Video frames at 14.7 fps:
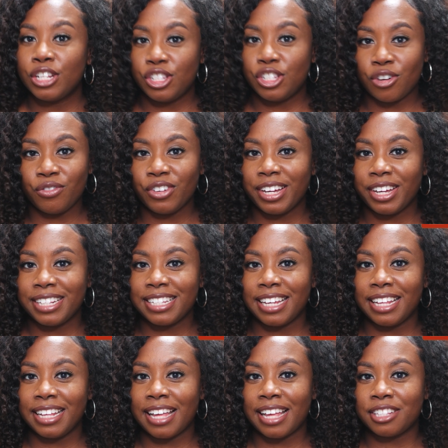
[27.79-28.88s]
don't forget to
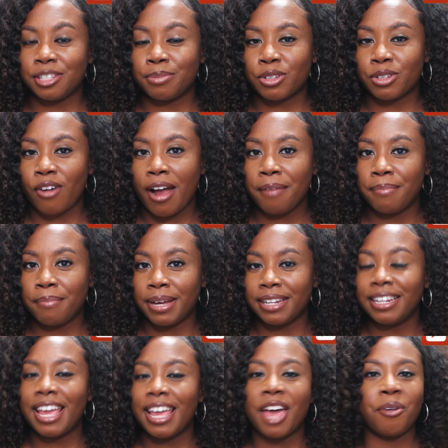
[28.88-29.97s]
hit that subscribe
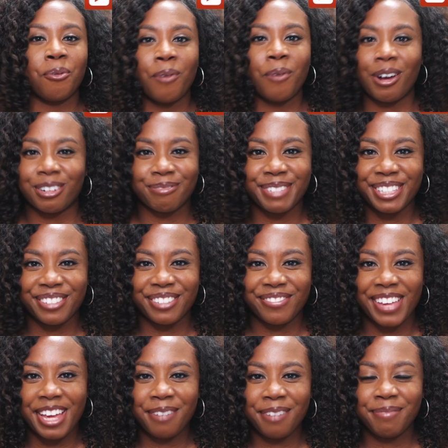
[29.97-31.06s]
button and welcome to the
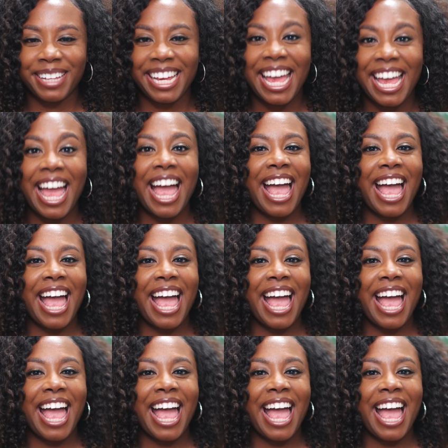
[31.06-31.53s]
family.